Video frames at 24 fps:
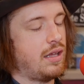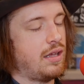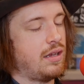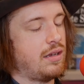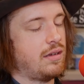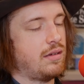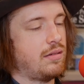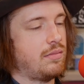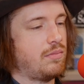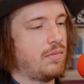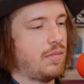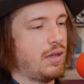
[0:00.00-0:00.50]

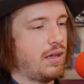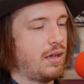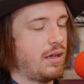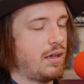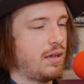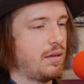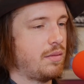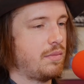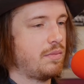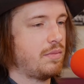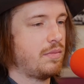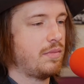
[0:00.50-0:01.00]
then
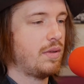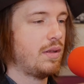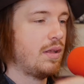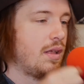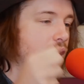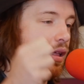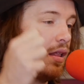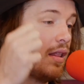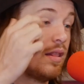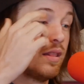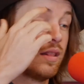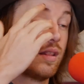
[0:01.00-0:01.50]

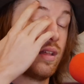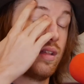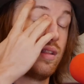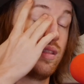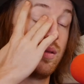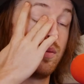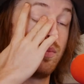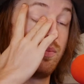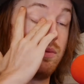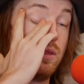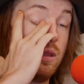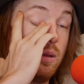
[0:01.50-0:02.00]

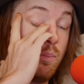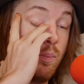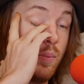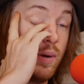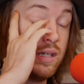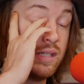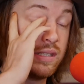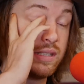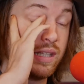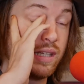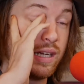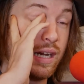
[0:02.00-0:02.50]
the
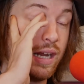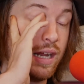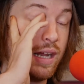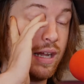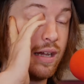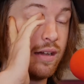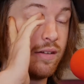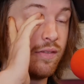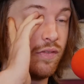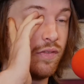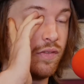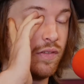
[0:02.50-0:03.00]
bus that I
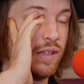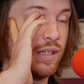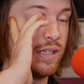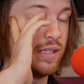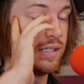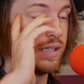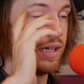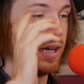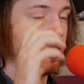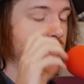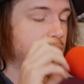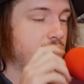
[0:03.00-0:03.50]
have
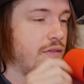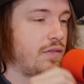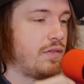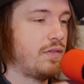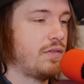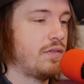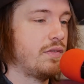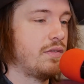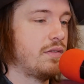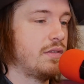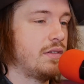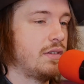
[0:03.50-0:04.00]
is kind
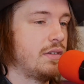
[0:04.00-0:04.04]
of